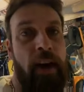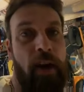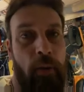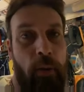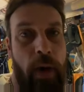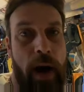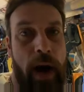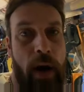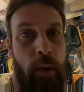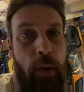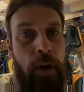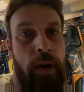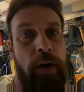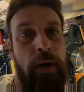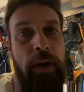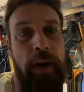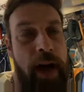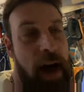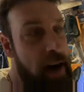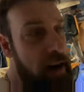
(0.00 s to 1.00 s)
and well,
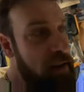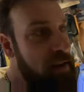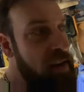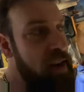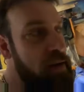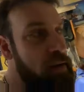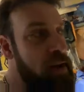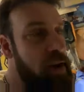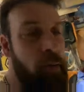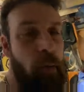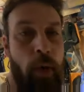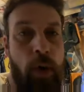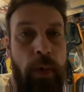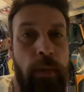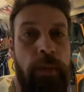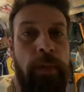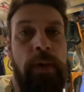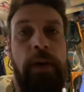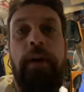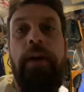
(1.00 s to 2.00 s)
and he's here in the
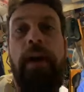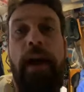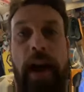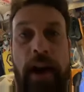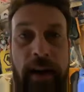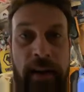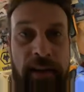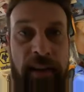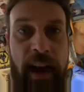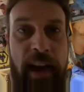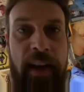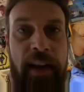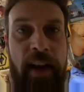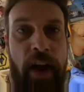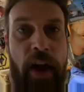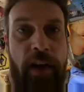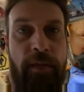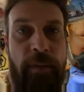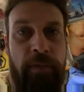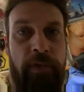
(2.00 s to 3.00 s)
warm, and he's taking
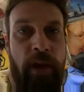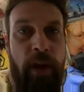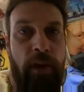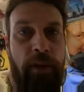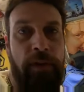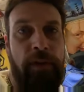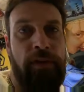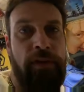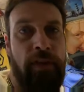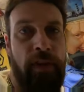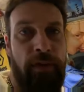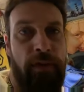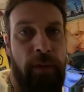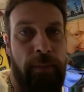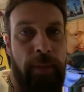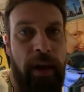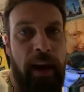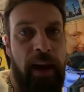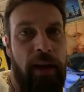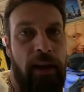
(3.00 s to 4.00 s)
care of himself. So from
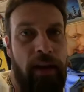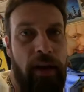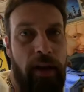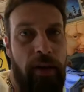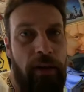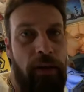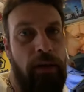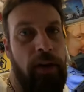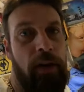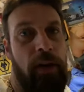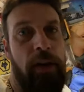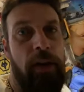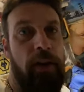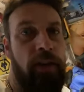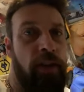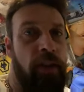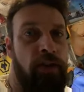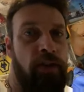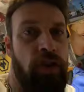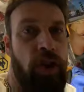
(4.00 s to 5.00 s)
me and you,
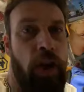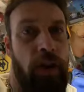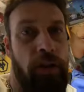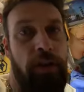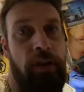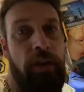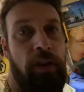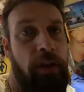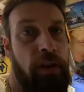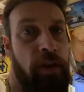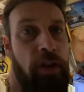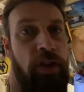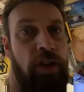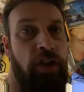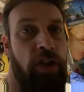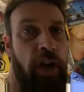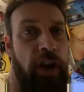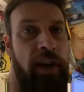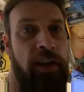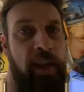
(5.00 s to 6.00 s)
and John,
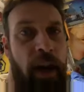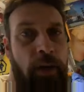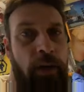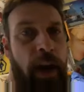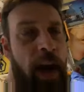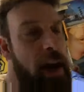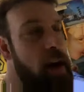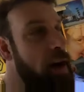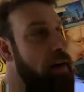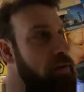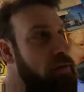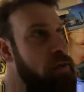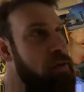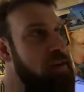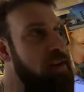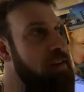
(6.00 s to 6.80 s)
Johnny's okay after his